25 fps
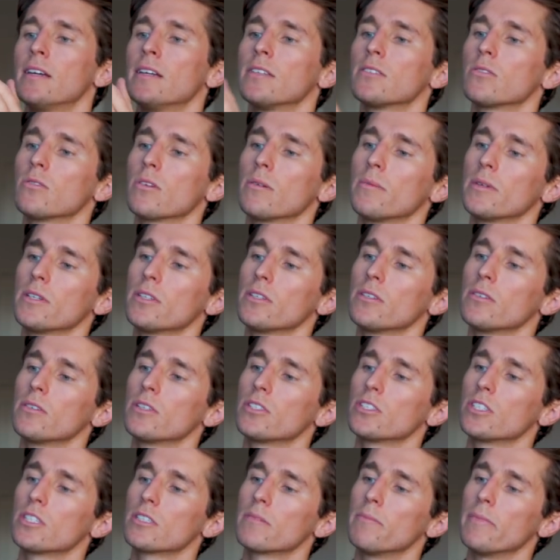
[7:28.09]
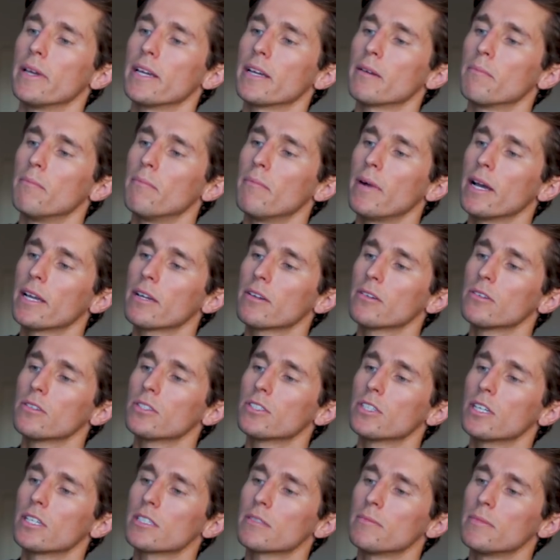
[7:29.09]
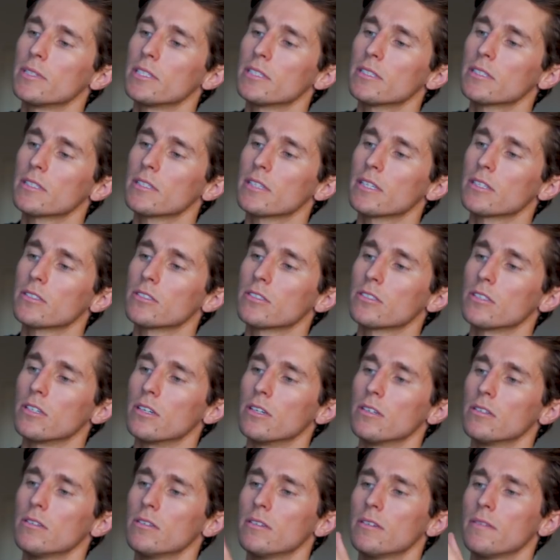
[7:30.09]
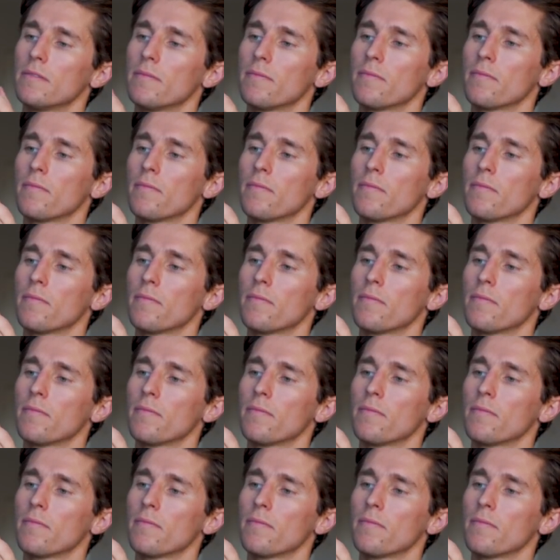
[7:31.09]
So what I'm gonna do is just make micro adjustments like so.